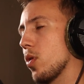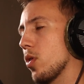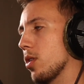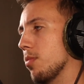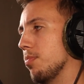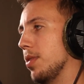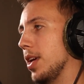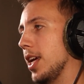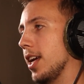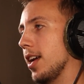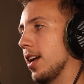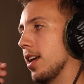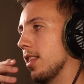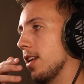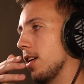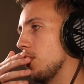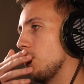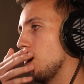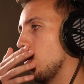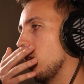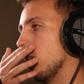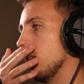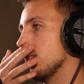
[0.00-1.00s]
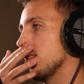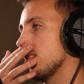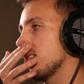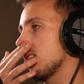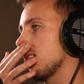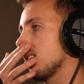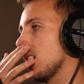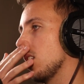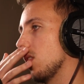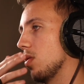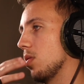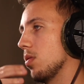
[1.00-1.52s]
to B, and then one
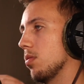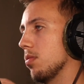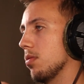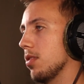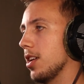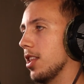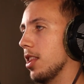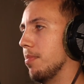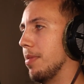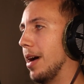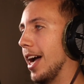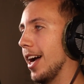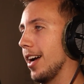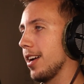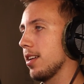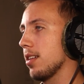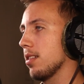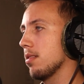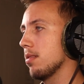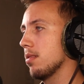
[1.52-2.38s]
still in the back